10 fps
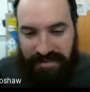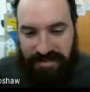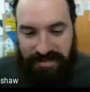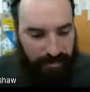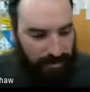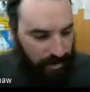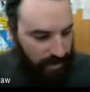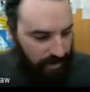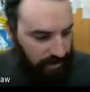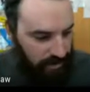a super
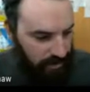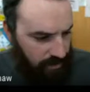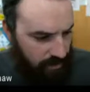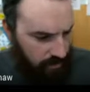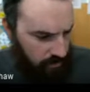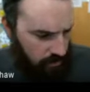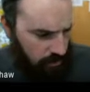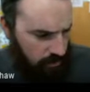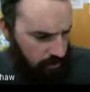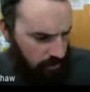awesome idea.
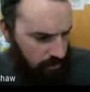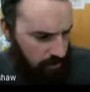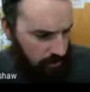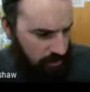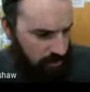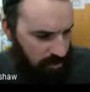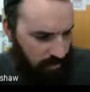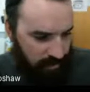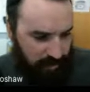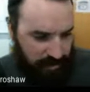
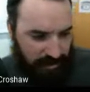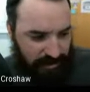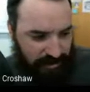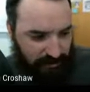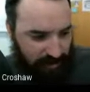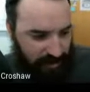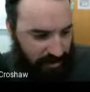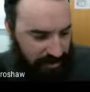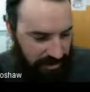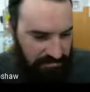Should we play No Time for
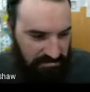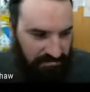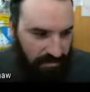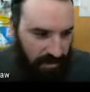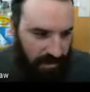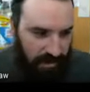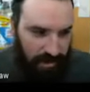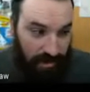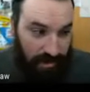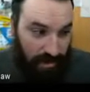Caution?
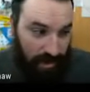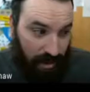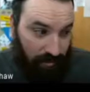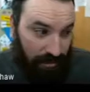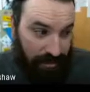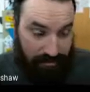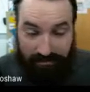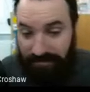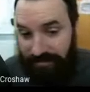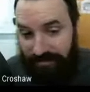I mean,
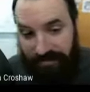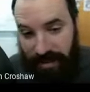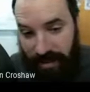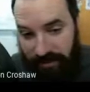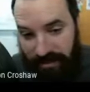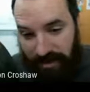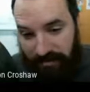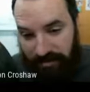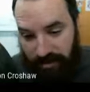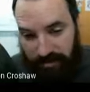I'd be down
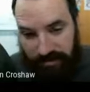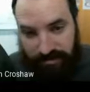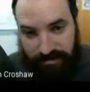for it.